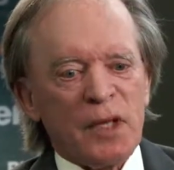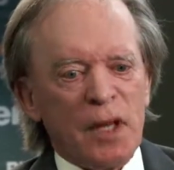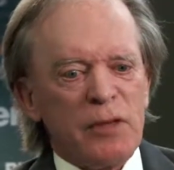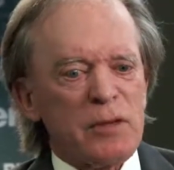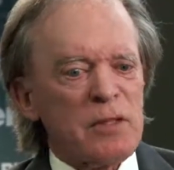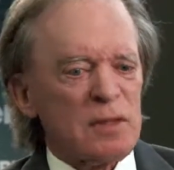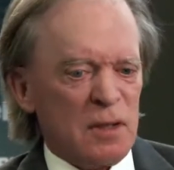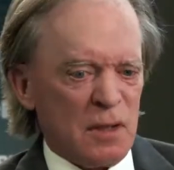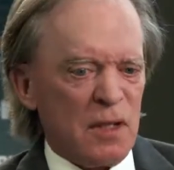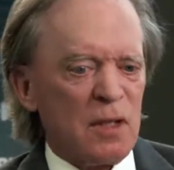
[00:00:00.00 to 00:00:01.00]
There's,
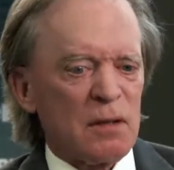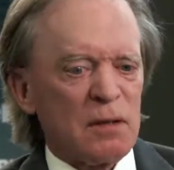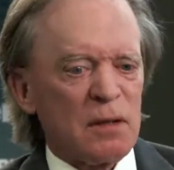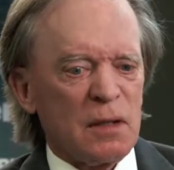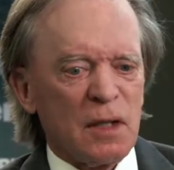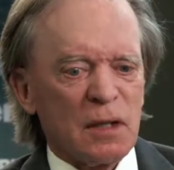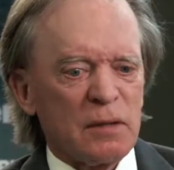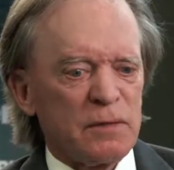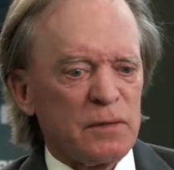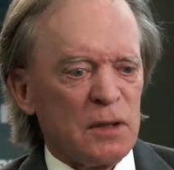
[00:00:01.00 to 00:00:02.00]
again, the lack
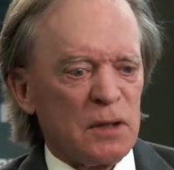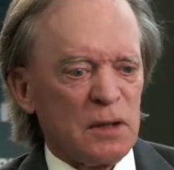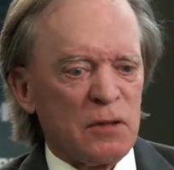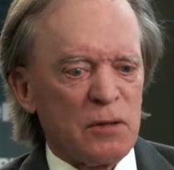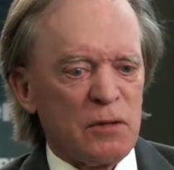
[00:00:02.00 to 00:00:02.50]
of an